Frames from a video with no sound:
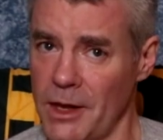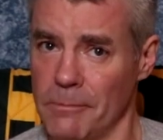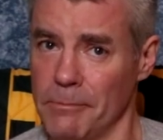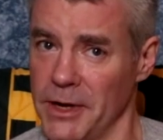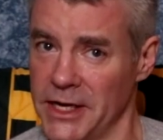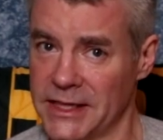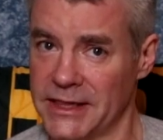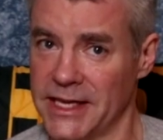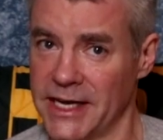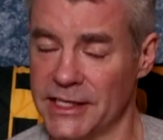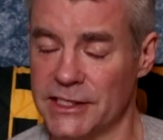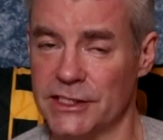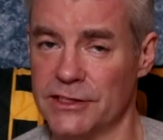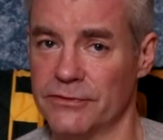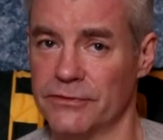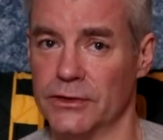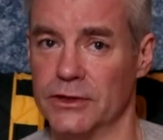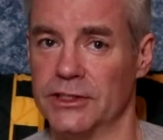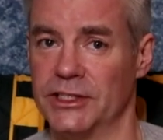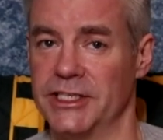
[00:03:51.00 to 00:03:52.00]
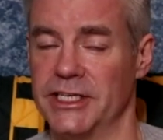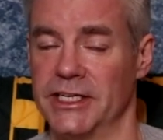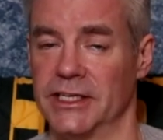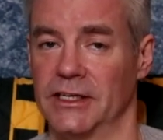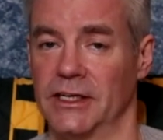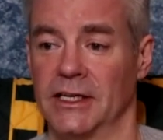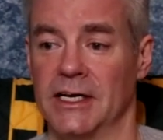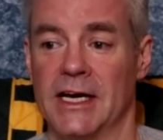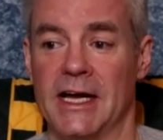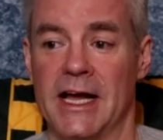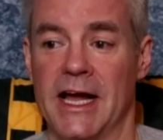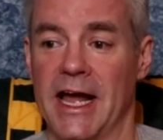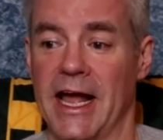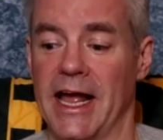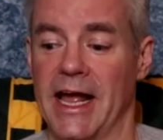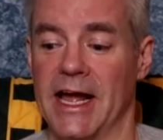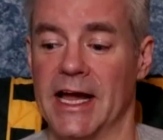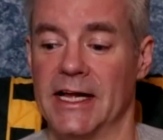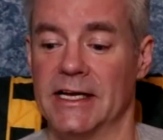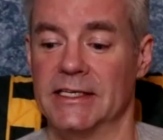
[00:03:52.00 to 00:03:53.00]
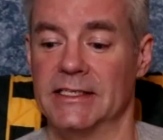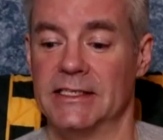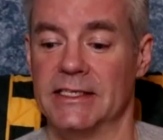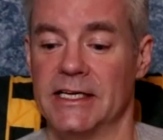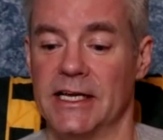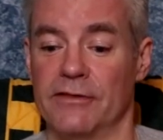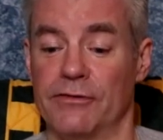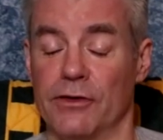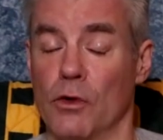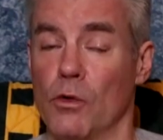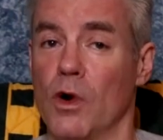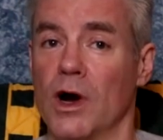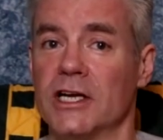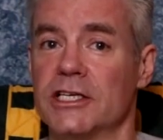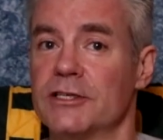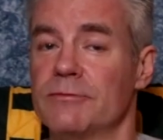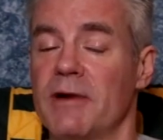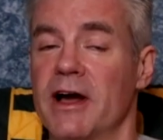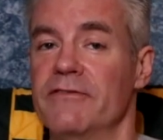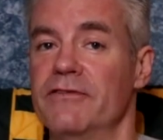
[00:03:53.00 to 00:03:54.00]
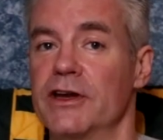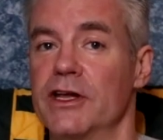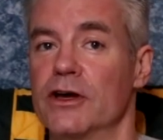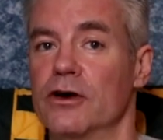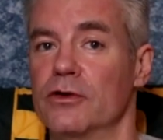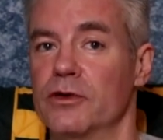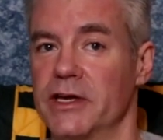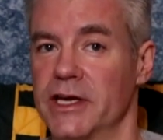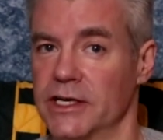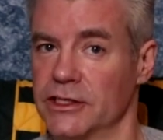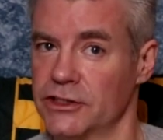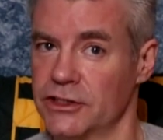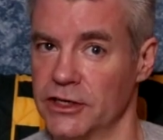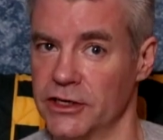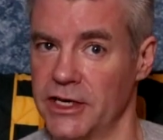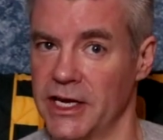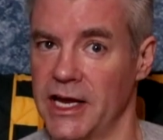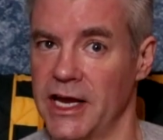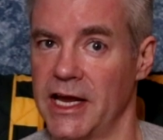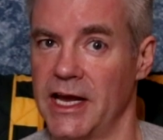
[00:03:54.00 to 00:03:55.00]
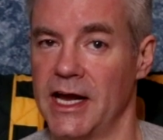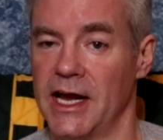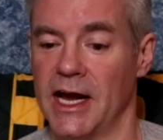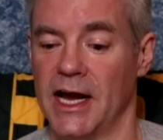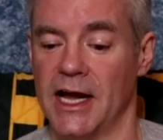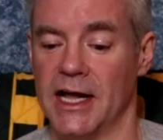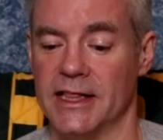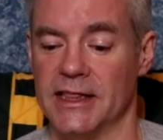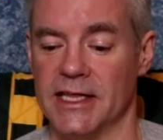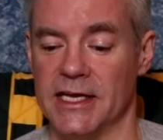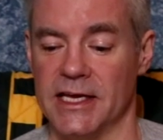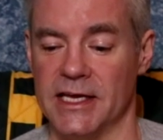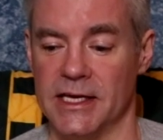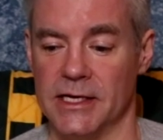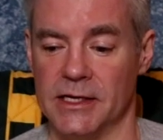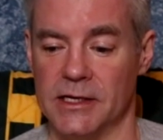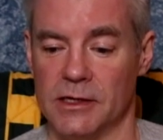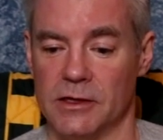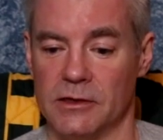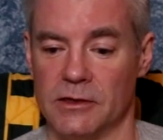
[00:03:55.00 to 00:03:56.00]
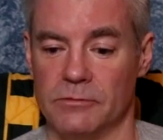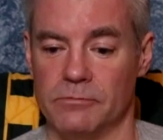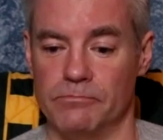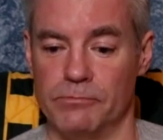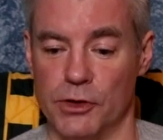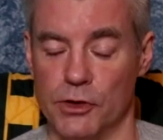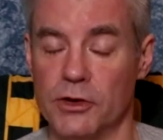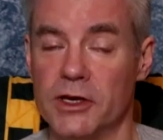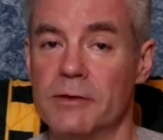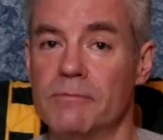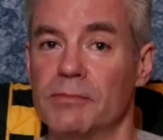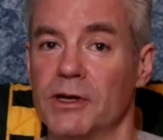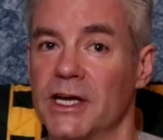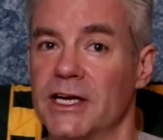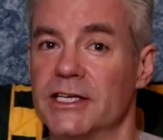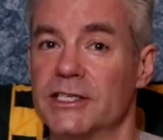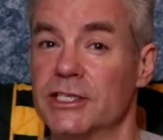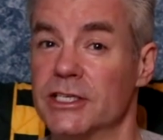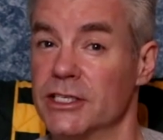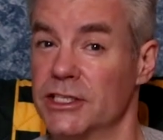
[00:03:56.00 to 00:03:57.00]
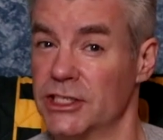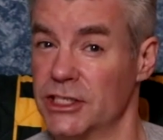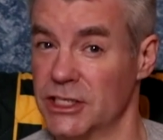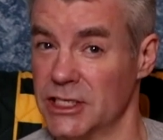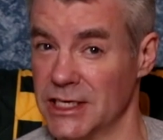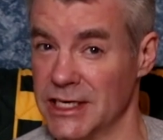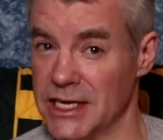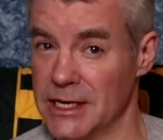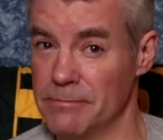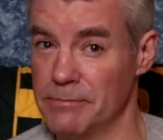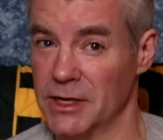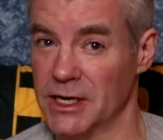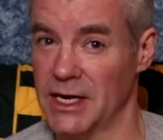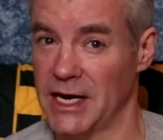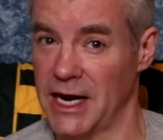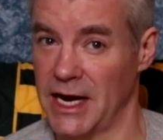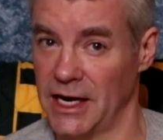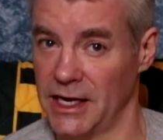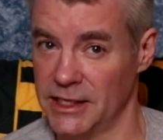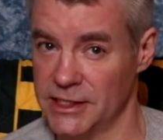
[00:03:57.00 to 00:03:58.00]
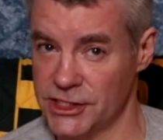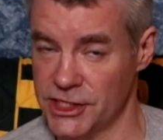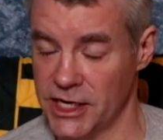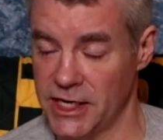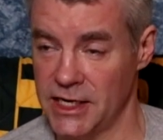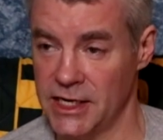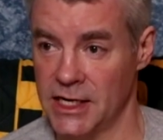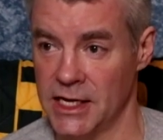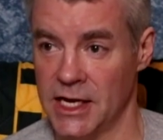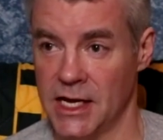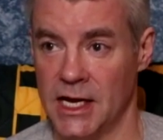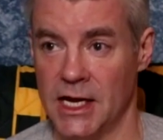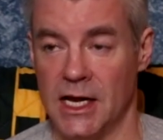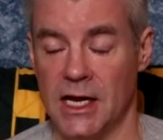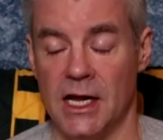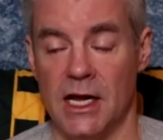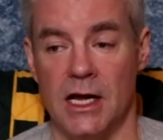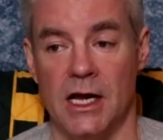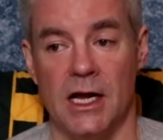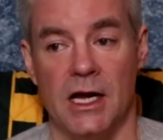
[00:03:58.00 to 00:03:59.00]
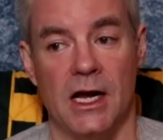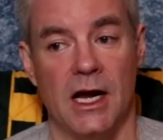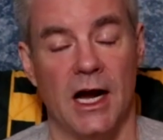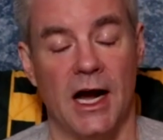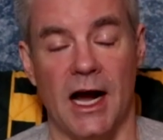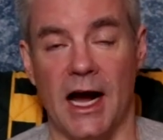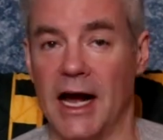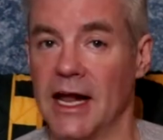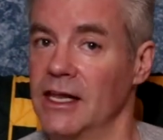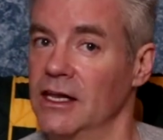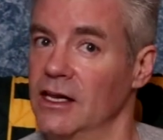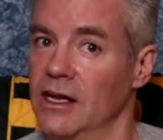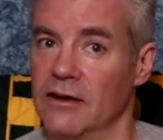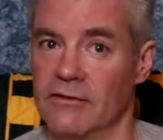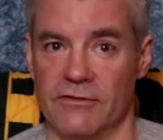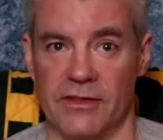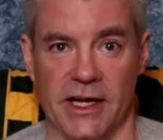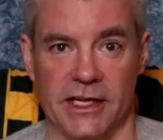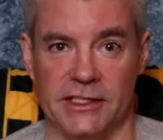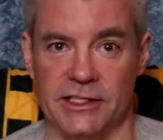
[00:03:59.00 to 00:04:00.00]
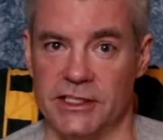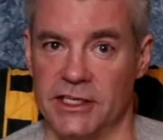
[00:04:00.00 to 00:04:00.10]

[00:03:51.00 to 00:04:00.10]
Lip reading: But that's the first deal. And if you watched my video yesterday on the Beauty Plus Sleep Collagen, I love that